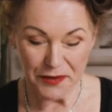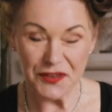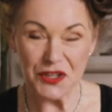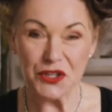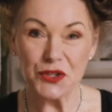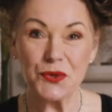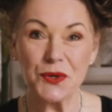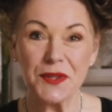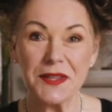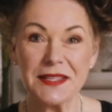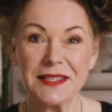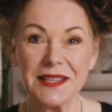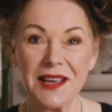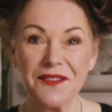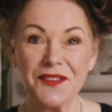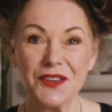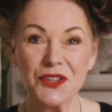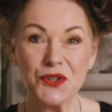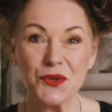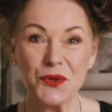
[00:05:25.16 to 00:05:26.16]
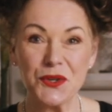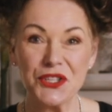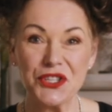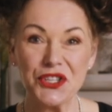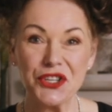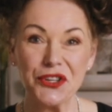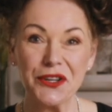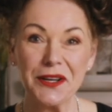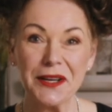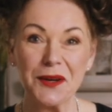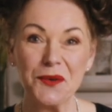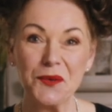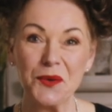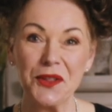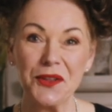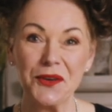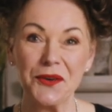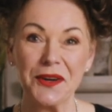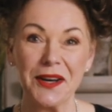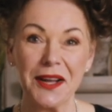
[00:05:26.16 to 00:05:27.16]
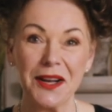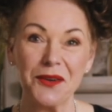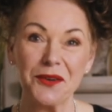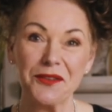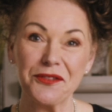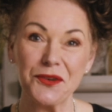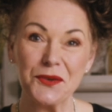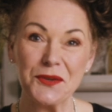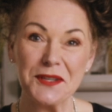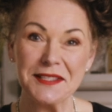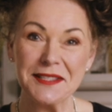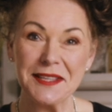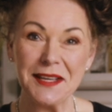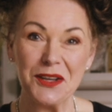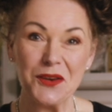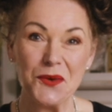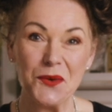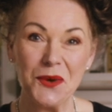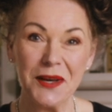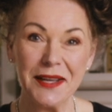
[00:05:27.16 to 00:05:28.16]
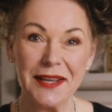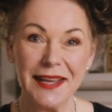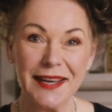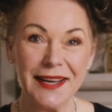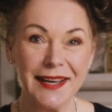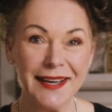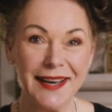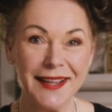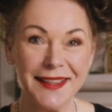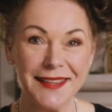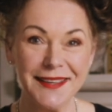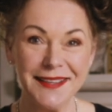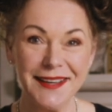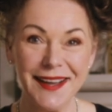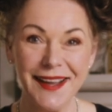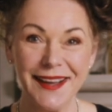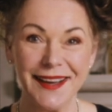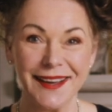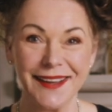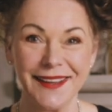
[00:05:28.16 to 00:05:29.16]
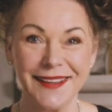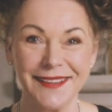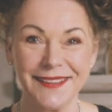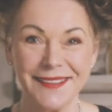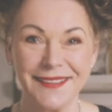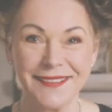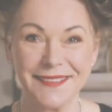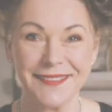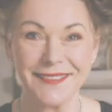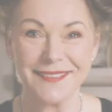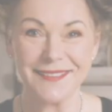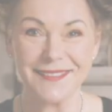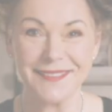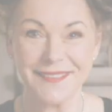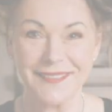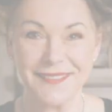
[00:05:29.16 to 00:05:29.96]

you've enjoyed this. I've enjoyed sharing it with you, and I look forward to seeing you all again another day.